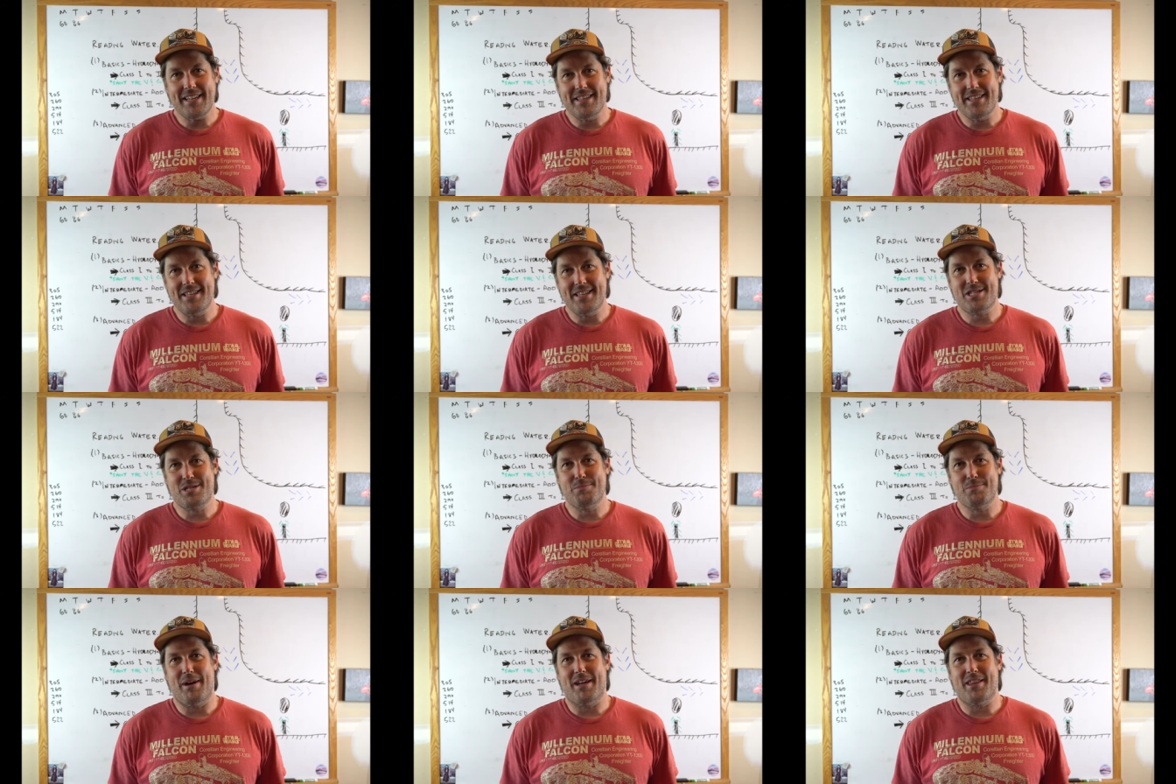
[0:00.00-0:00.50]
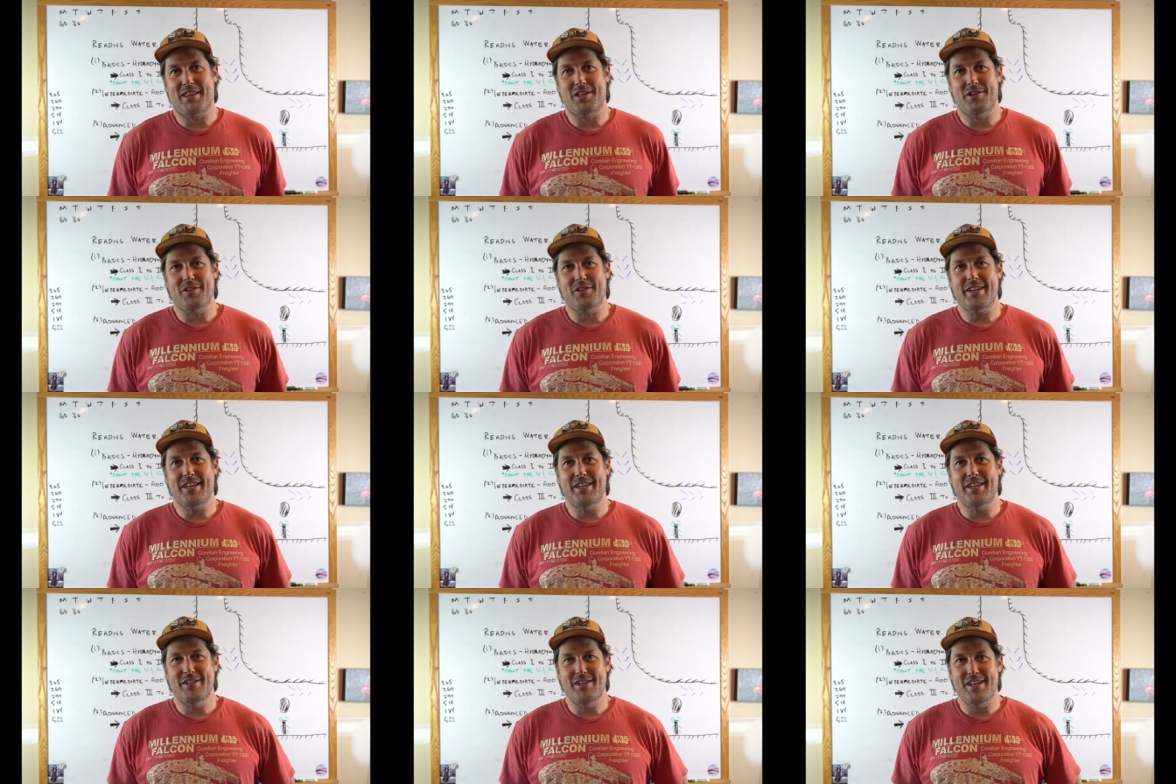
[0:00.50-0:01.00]
and this is my
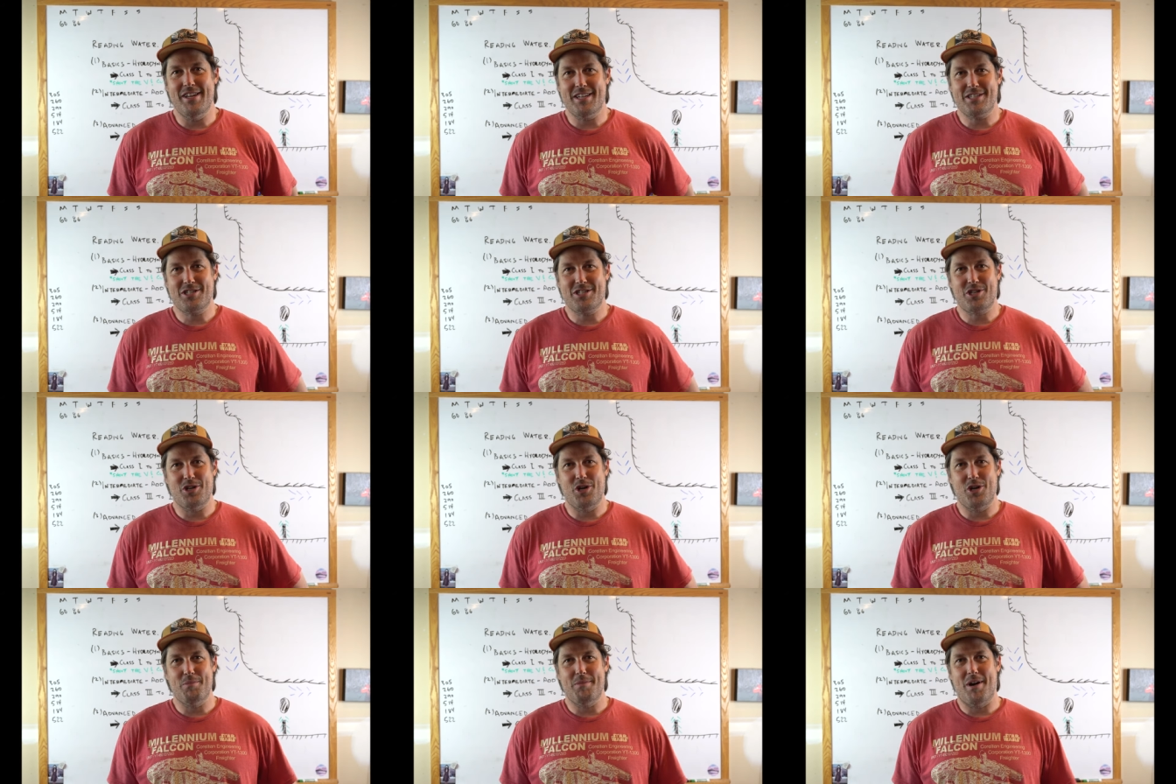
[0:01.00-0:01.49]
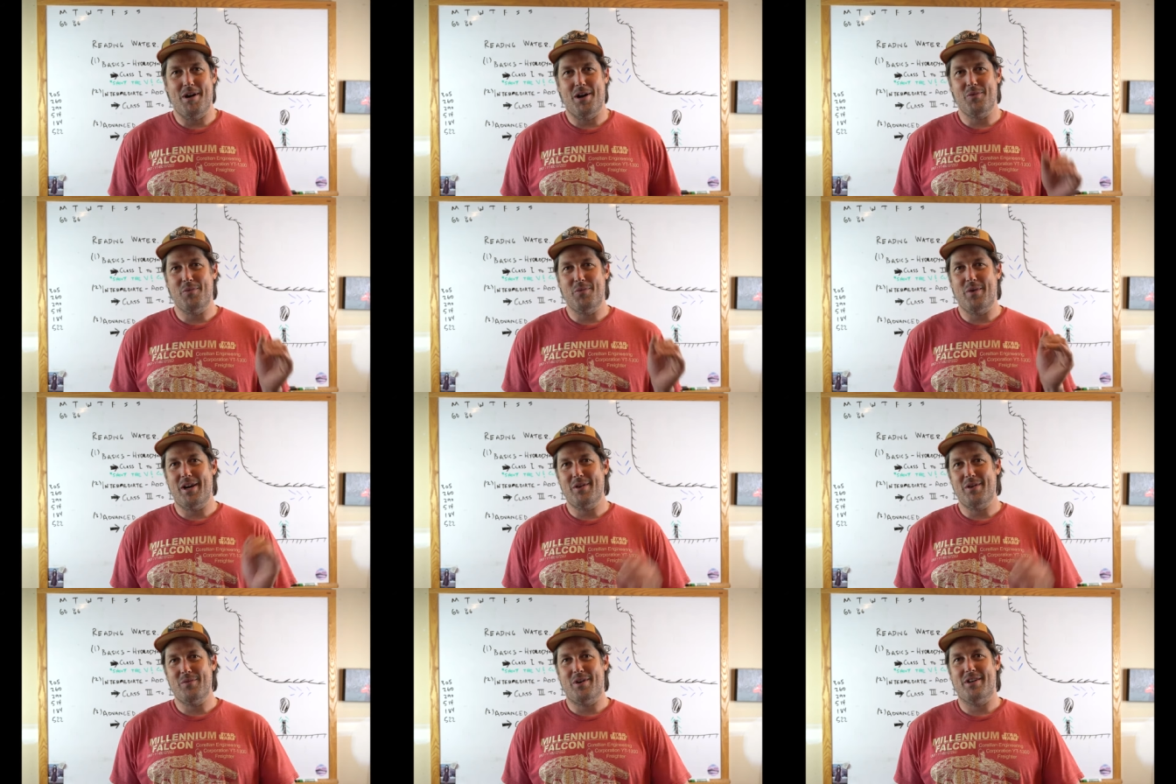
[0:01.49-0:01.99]
little internet show about
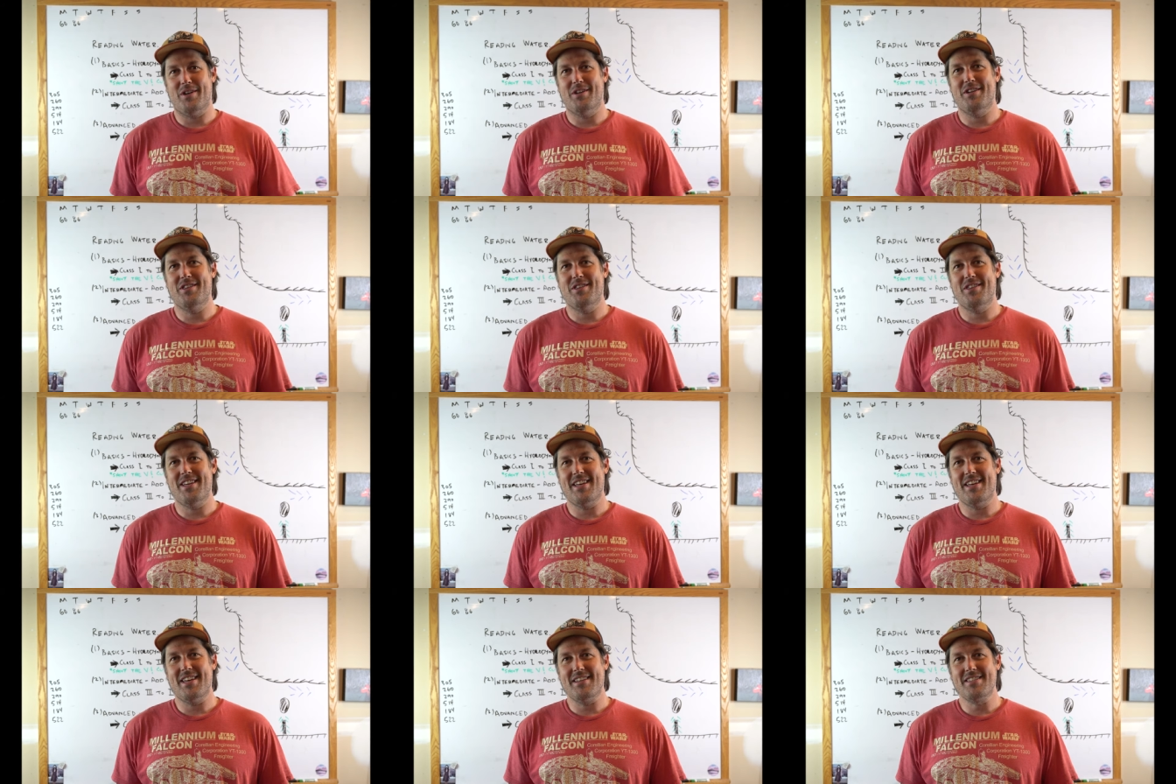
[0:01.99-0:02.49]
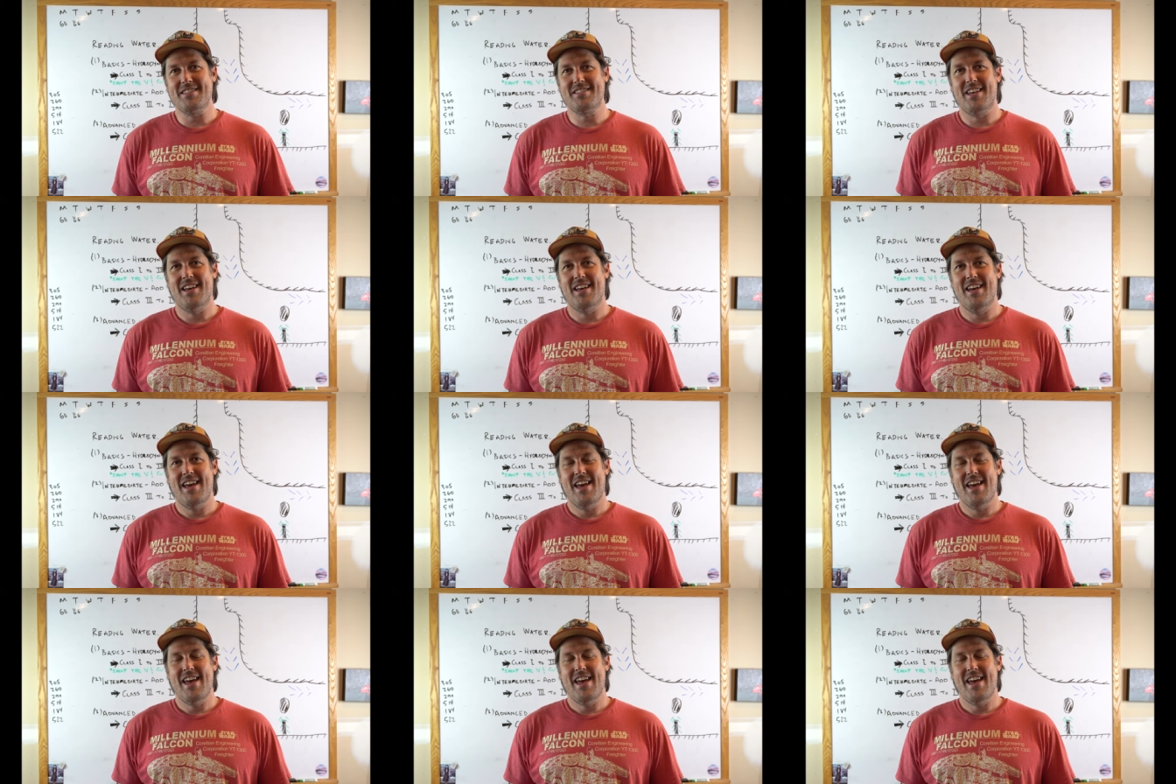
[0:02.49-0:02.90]
whitewater things.